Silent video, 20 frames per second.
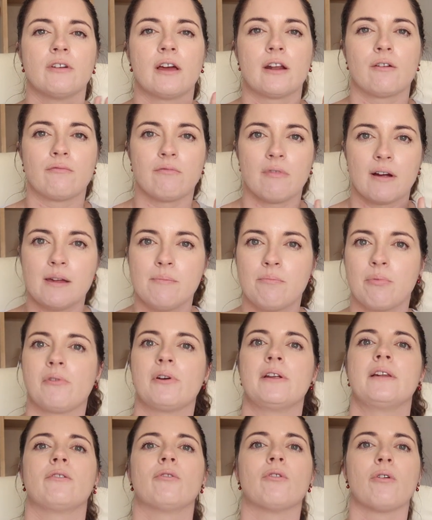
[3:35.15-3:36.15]
get a
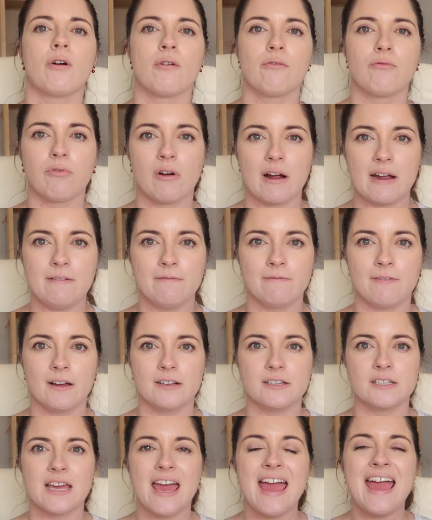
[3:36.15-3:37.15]
reprint or a
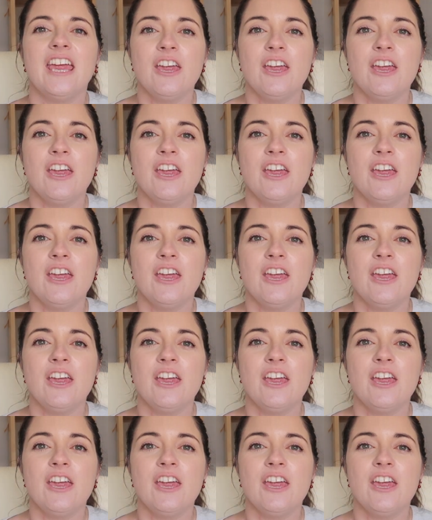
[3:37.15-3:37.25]
refund.